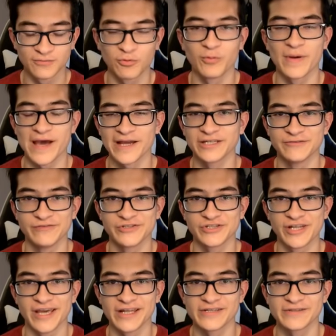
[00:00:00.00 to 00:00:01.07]
We're back in
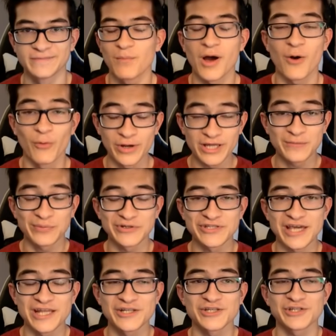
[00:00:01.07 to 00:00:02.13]
Division 8. My winning
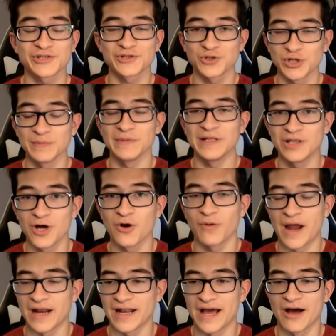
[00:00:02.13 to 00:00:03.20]
percentage is extremely low
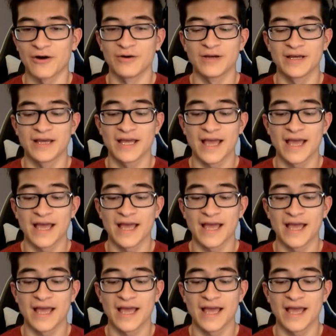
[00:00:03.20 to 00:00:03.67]
right now.